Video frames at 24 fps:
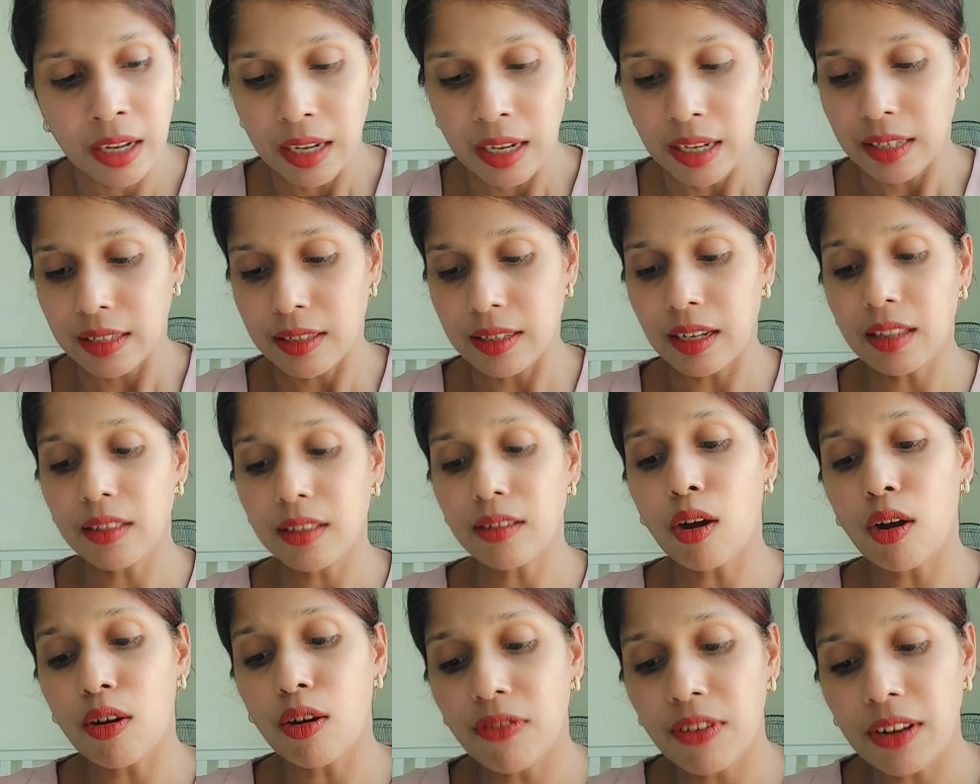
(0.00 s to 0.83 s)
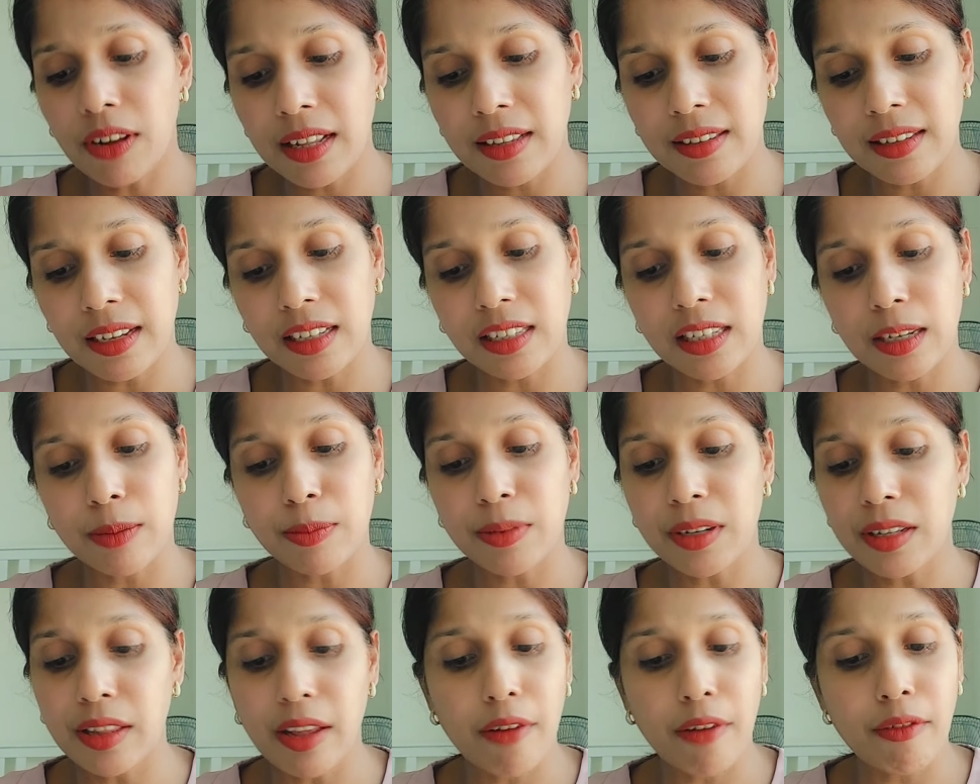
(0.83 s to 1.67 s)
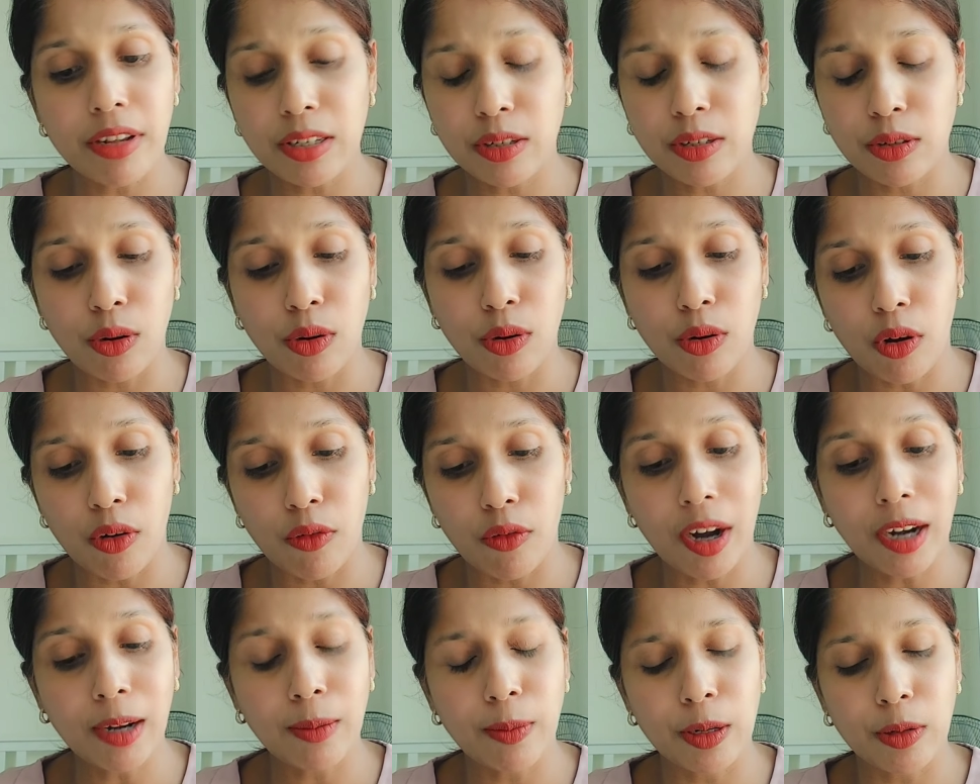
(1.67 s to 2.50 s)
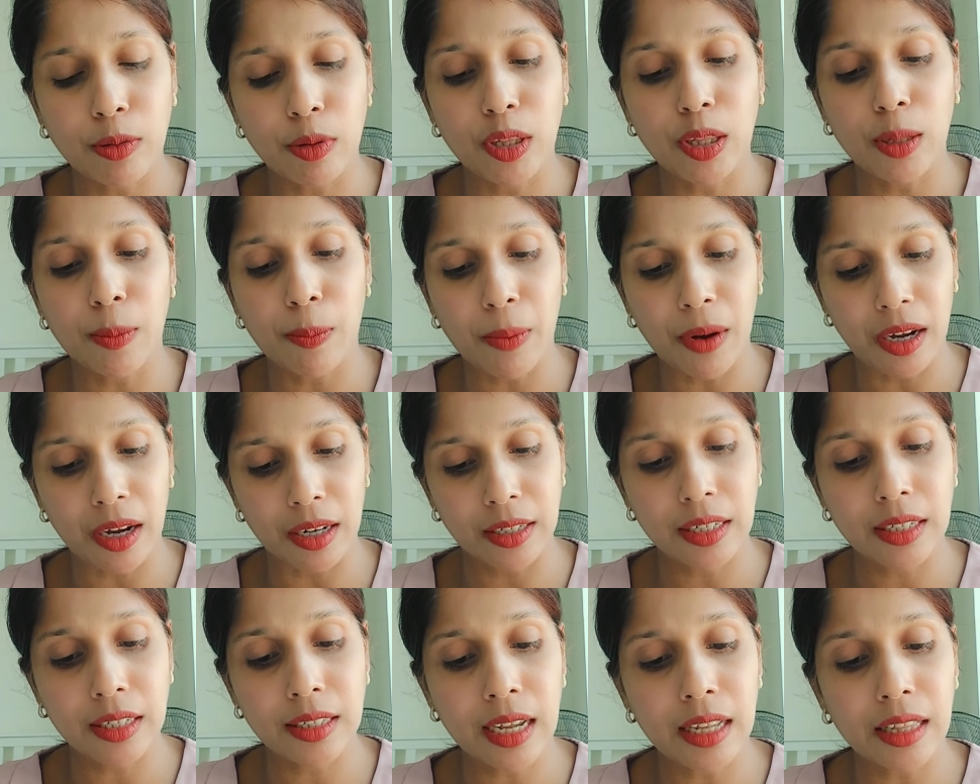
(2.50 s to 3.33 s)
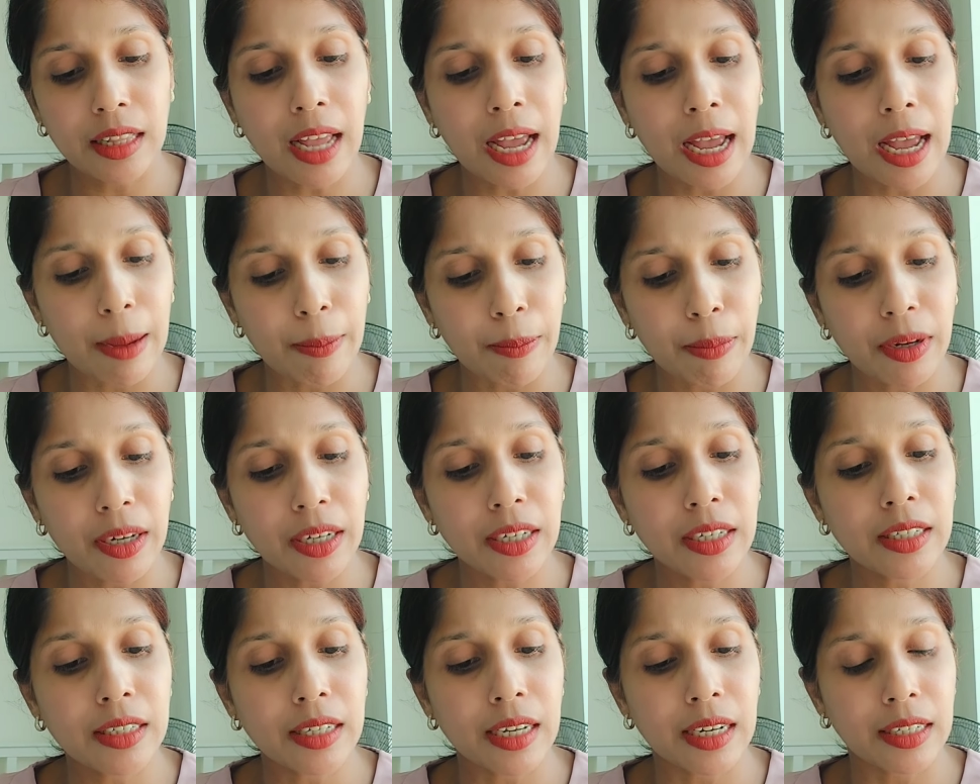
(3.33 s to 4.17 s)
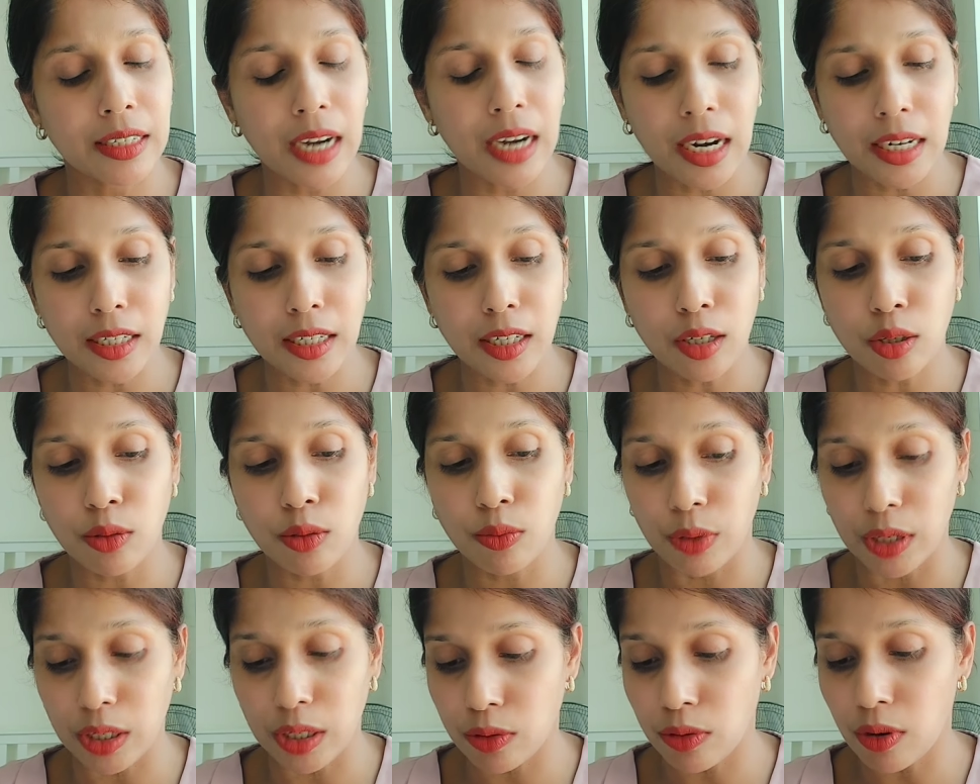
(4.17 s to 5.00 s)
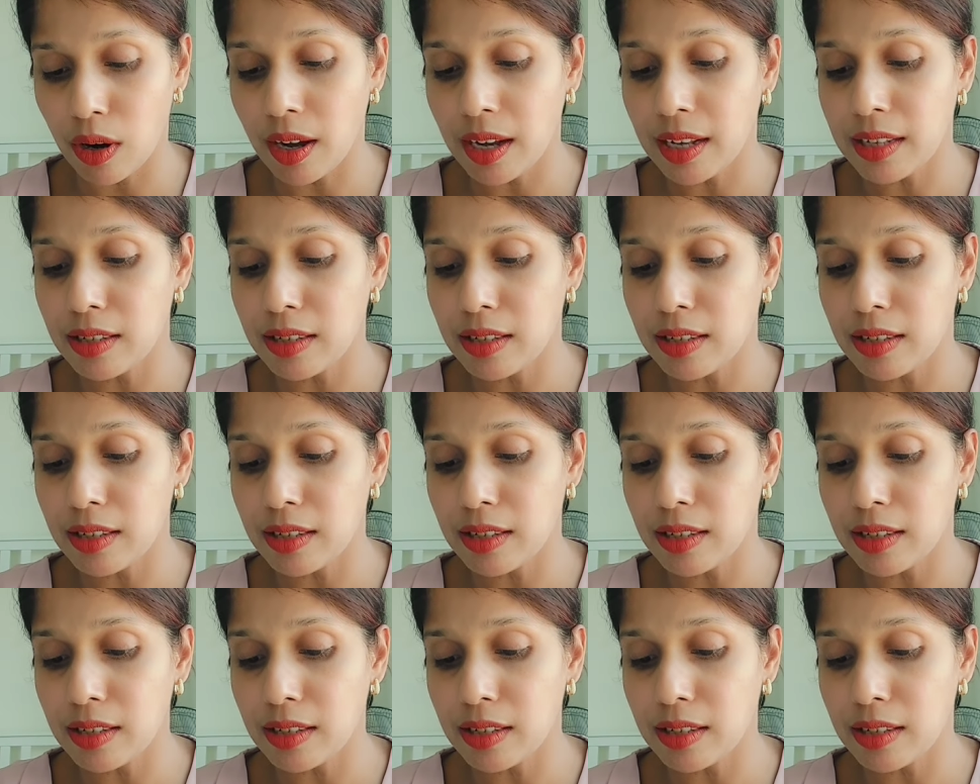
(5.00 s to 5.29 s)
Till the offer is accepted, there is no contract between the parties and the appellant is entitled to withdraw his